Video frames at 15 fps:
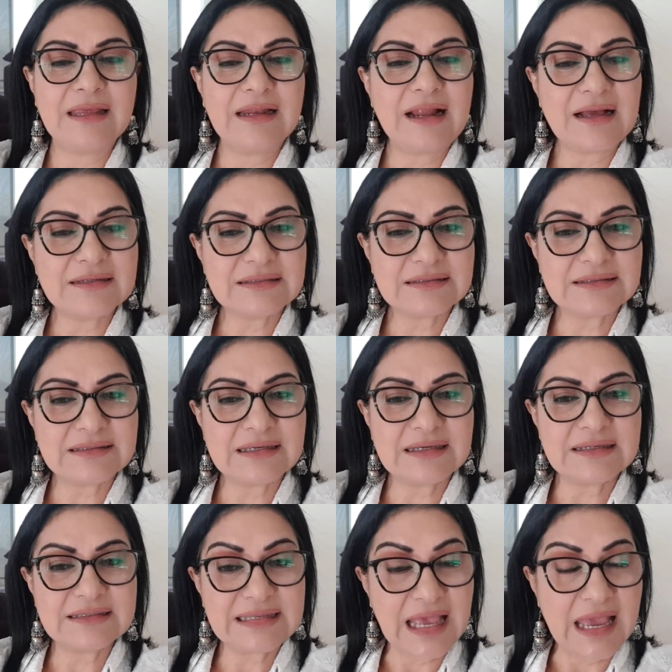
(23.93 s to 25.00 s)
last
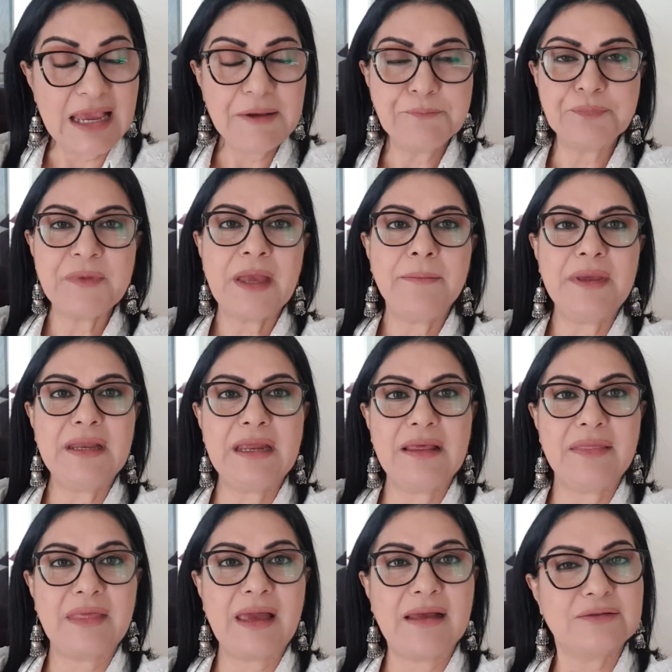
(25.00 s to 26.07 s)
say, meaning
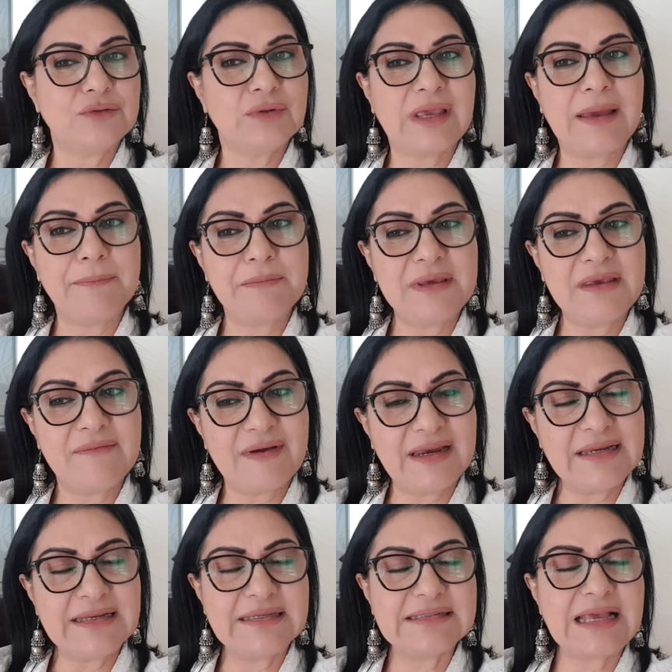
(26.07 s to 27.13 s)
that you can be
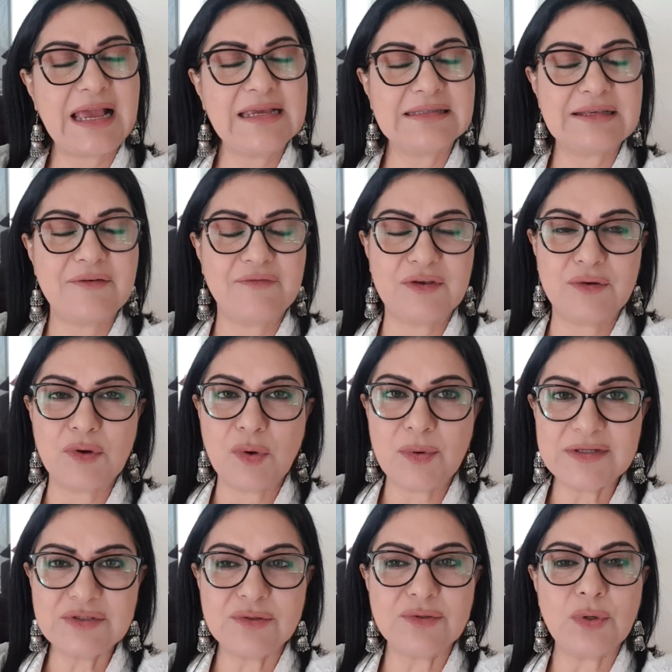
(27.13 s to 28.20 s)
very decisive. You know
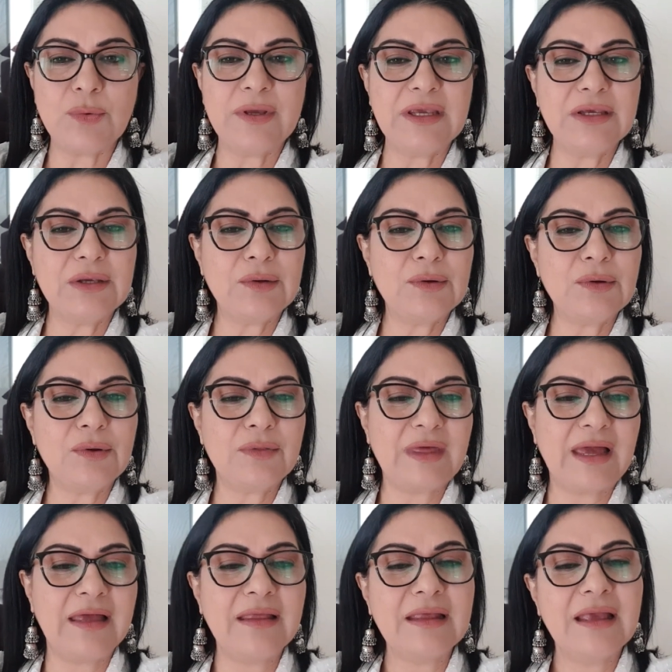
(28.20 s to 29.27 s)
what you're doing. You know
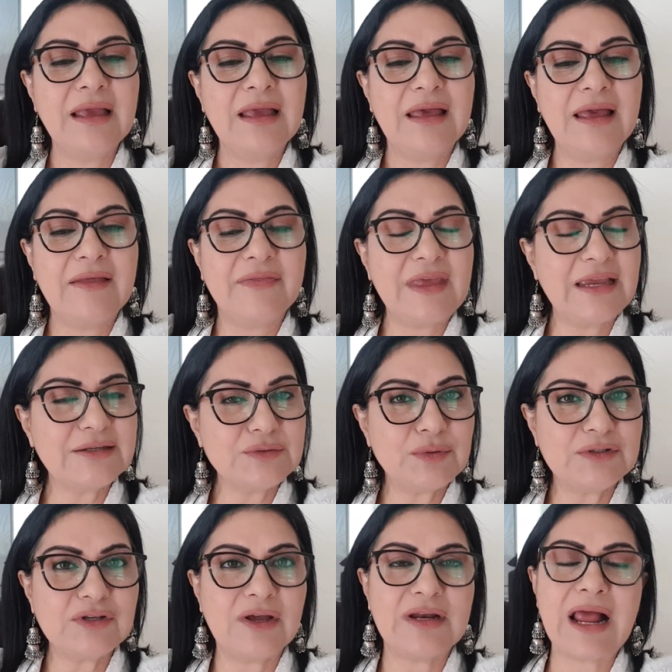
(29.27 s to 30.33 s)
that things will
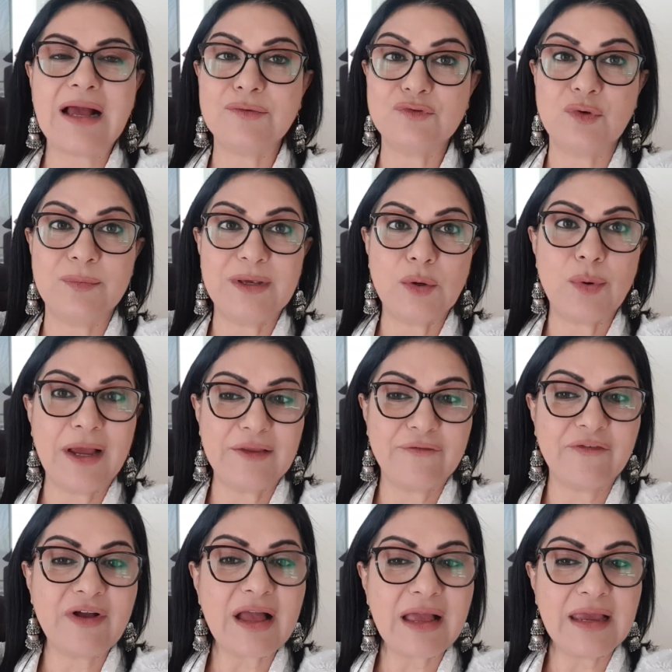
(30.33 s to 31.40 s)
turn out to be quite
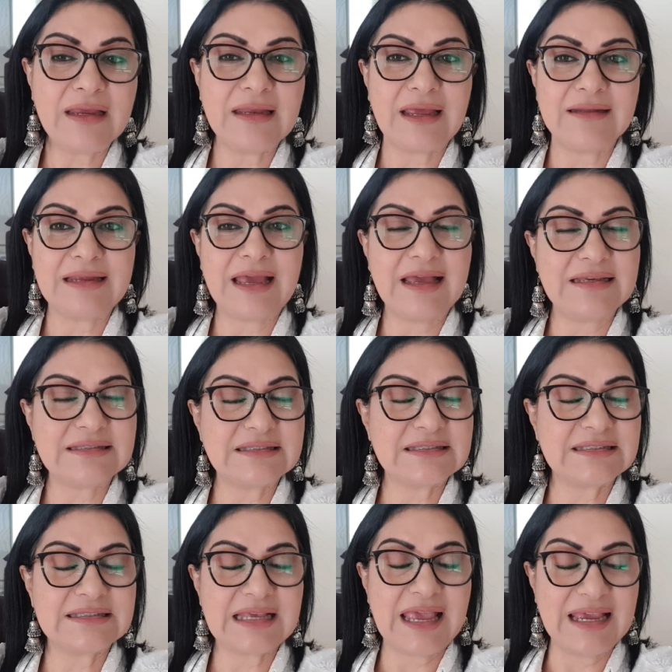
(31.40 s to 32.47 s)
fine and
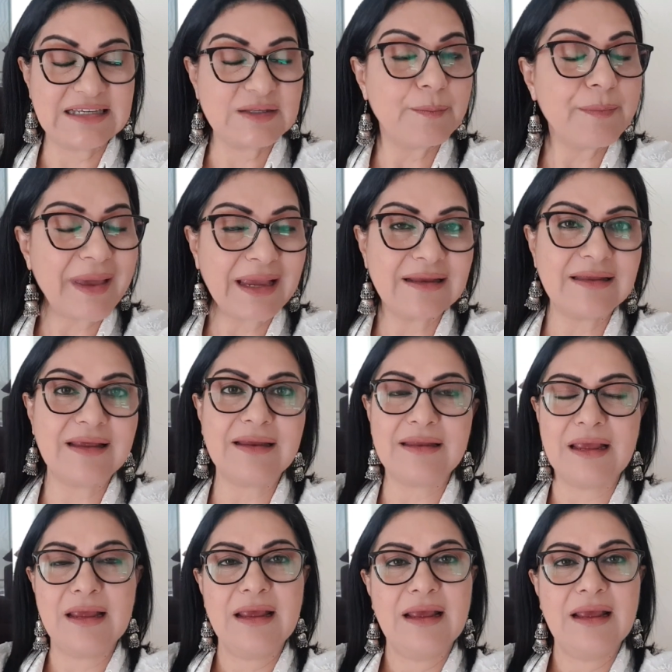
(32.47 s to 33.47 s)
as expected.